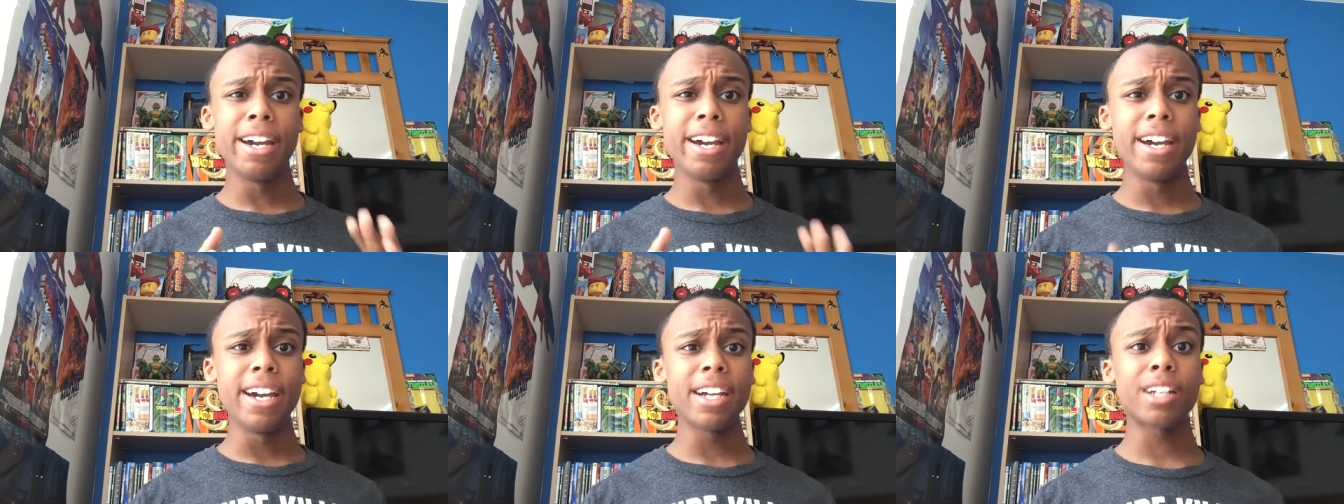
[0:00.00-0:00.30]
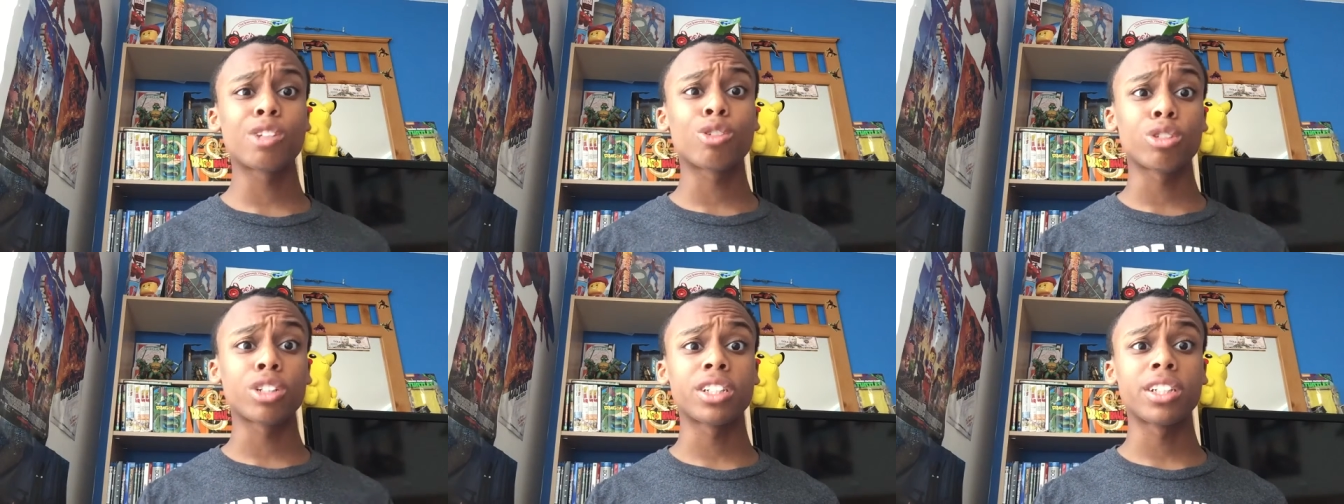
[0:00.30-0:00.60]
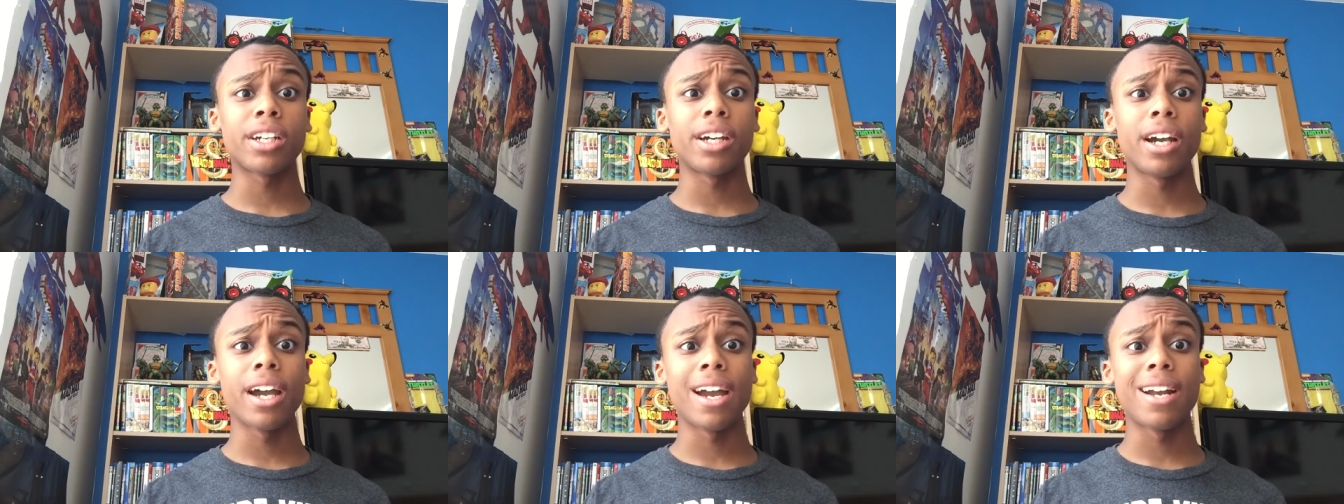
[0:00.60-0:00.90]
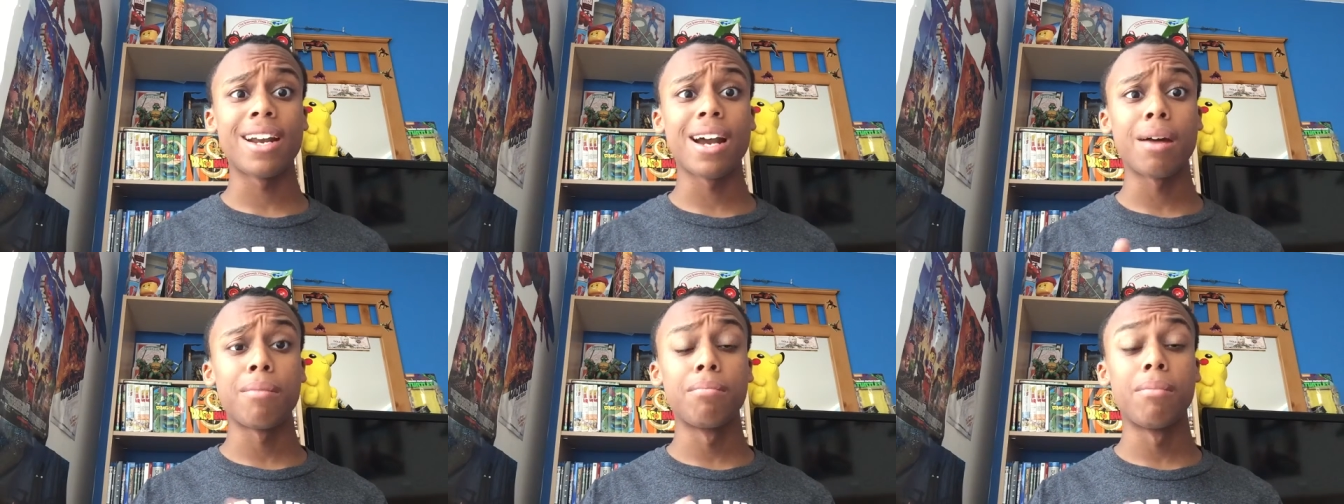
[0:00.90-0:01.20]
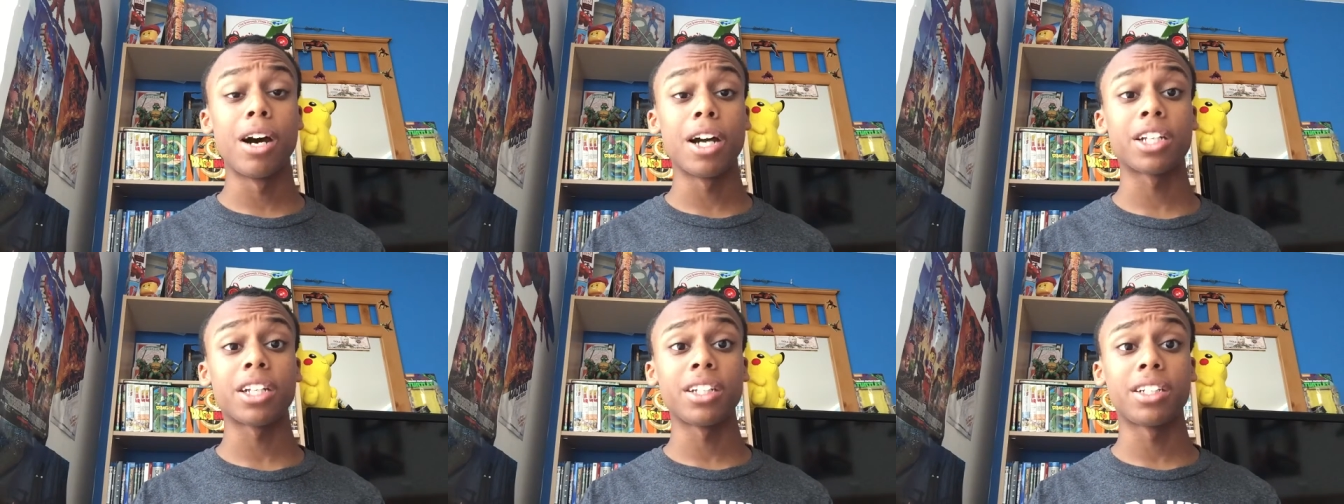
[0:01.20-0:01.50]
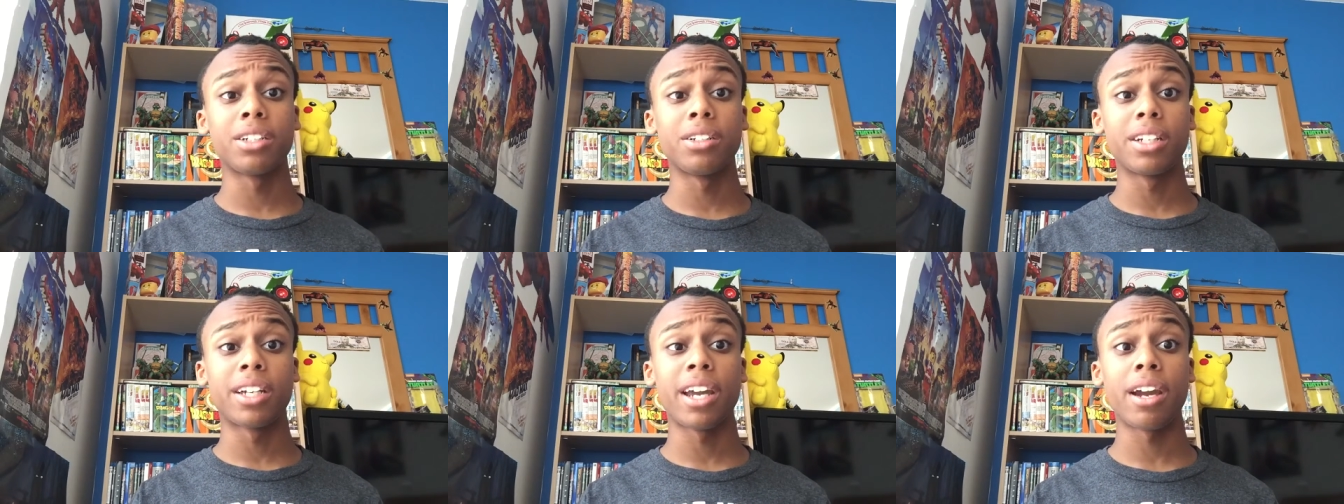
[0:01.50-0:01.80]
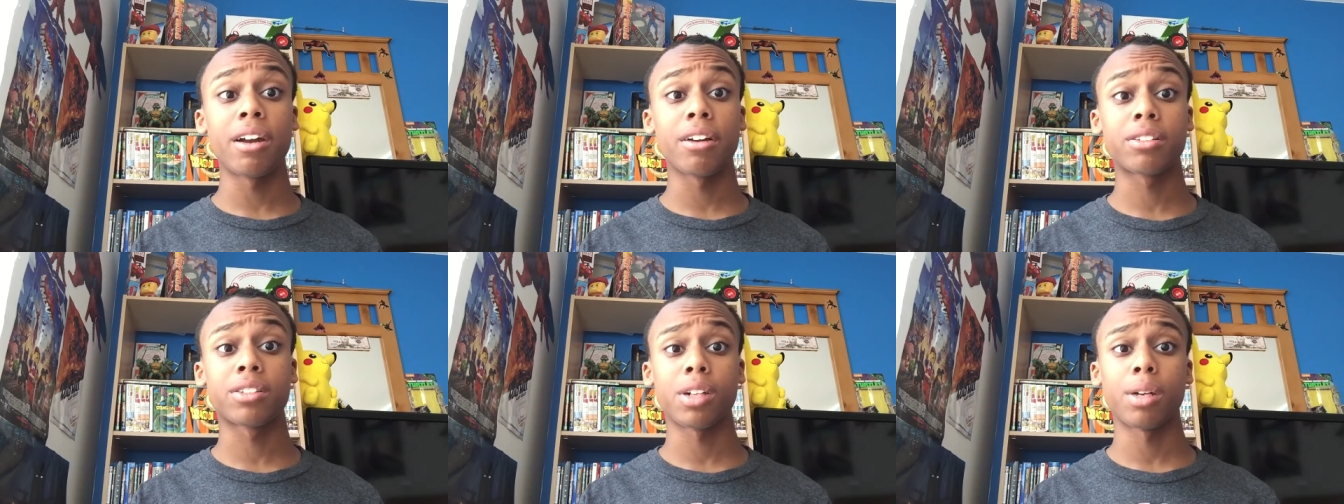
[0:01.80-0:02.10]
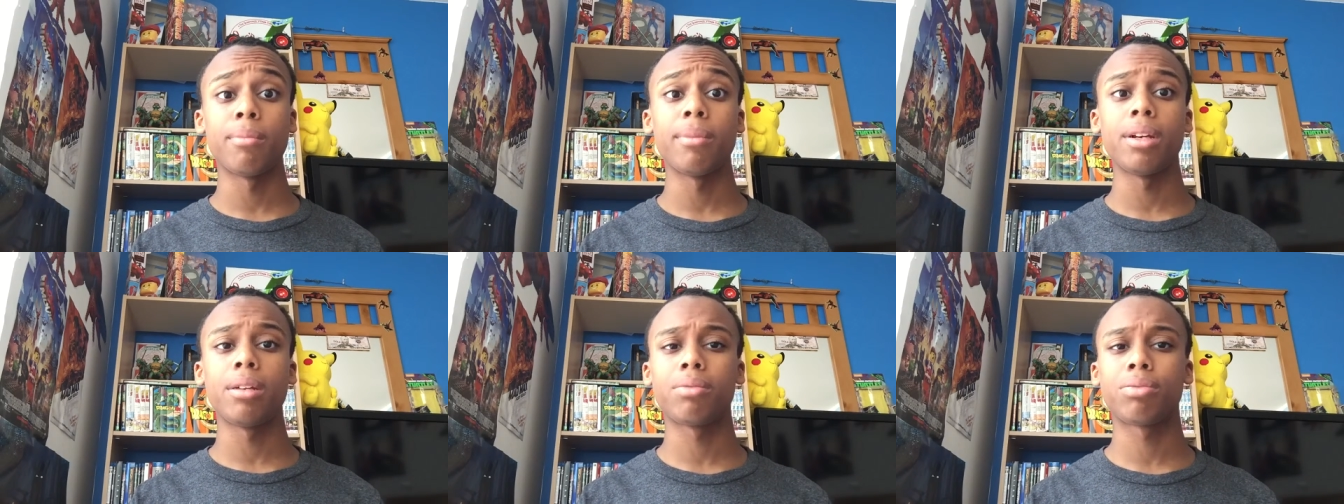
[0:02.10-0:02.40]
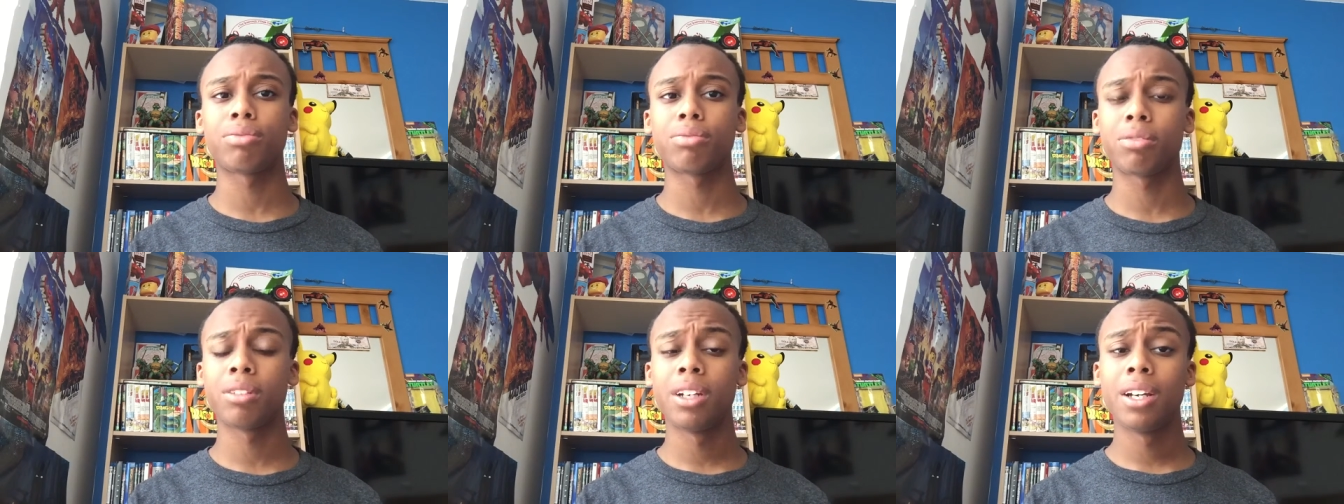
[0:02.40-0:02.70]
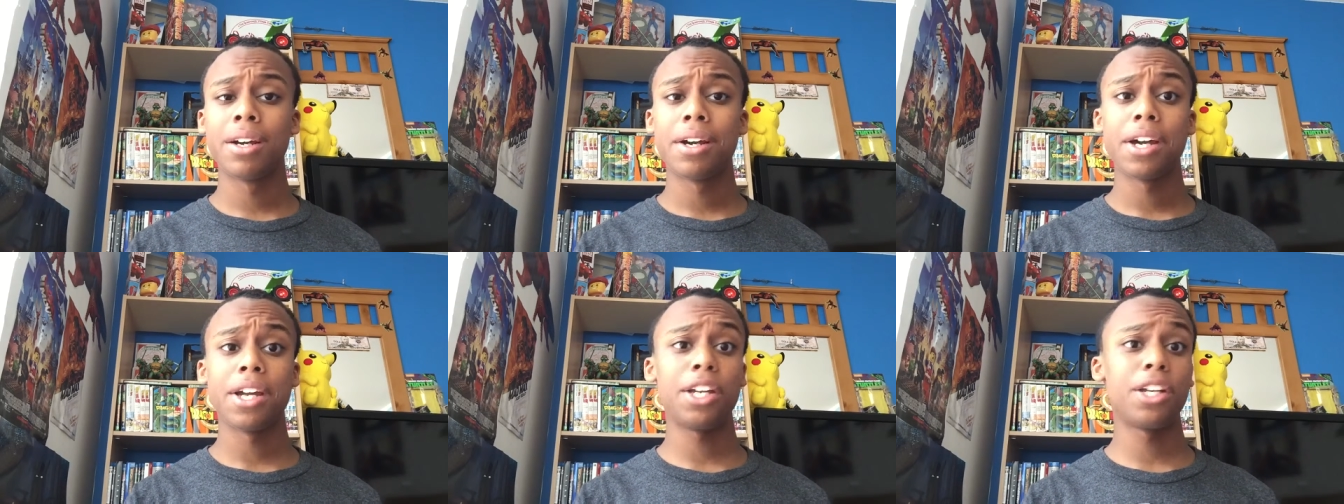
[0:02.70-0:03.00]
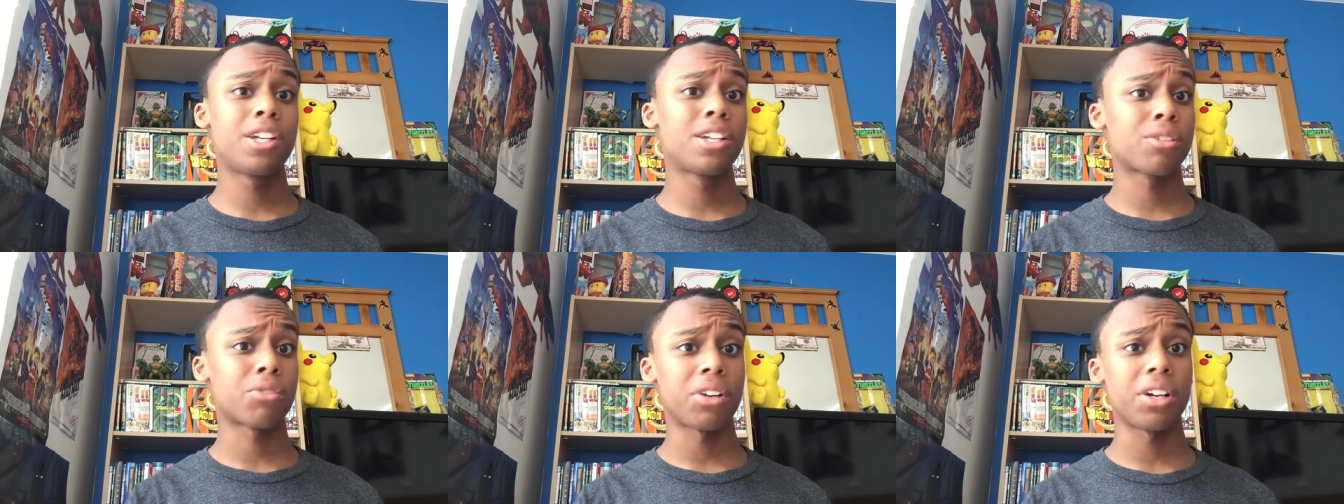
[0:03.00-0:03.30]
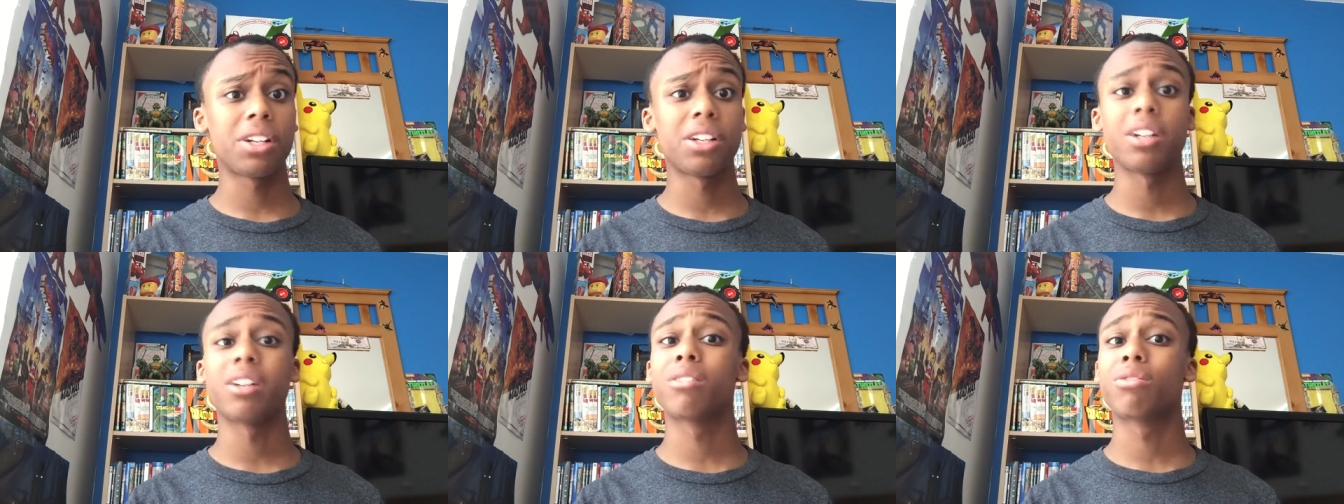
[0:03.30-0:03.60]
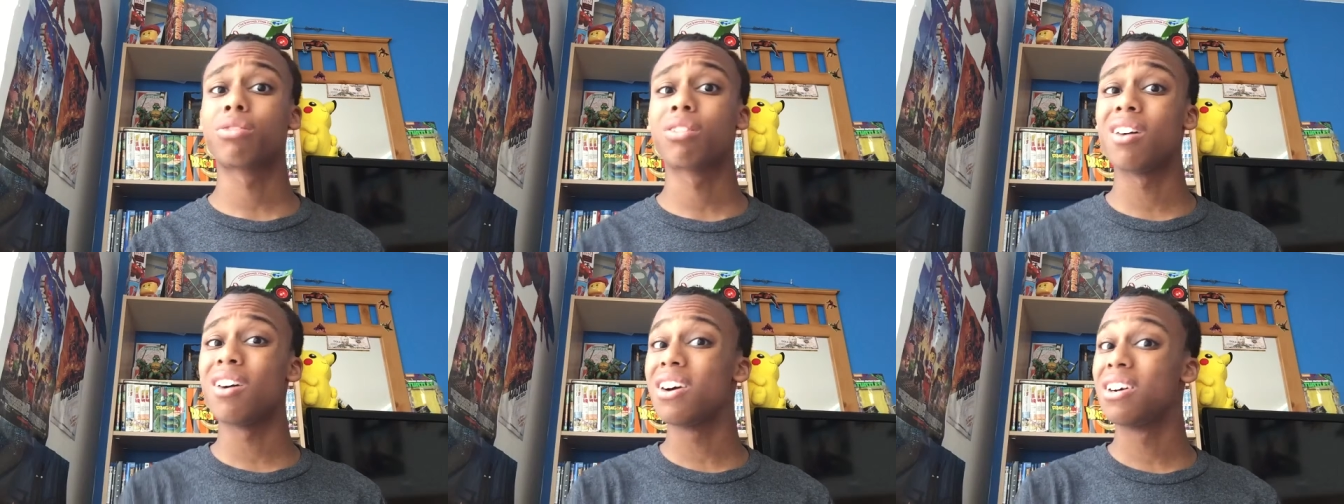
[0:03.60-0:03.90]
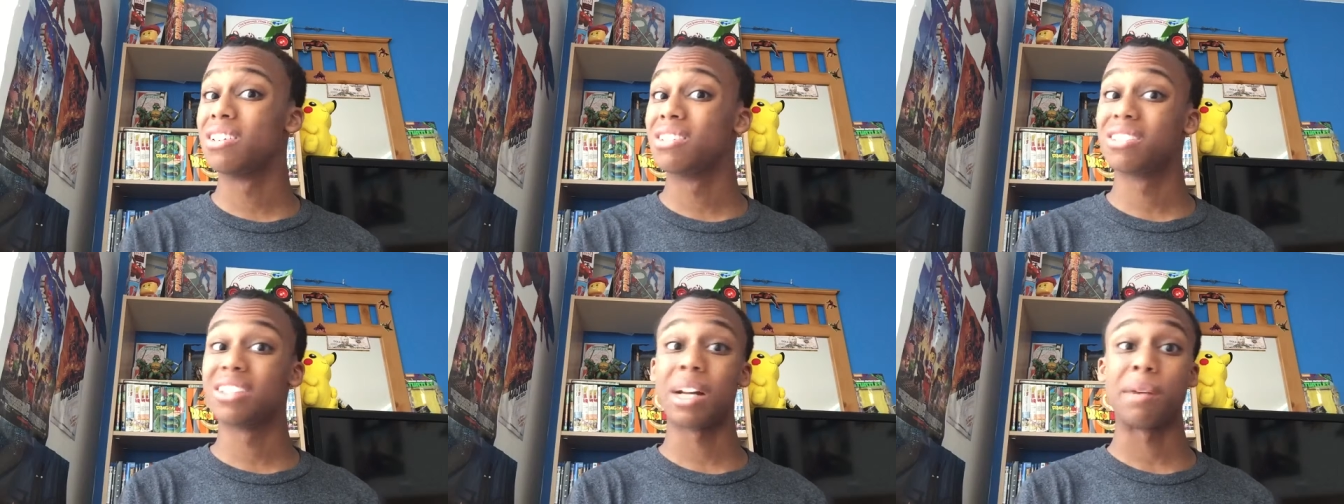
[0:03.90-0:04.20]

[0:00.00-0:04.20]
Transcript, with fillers: interested and that much into the character. I mean, he shrinks and grows.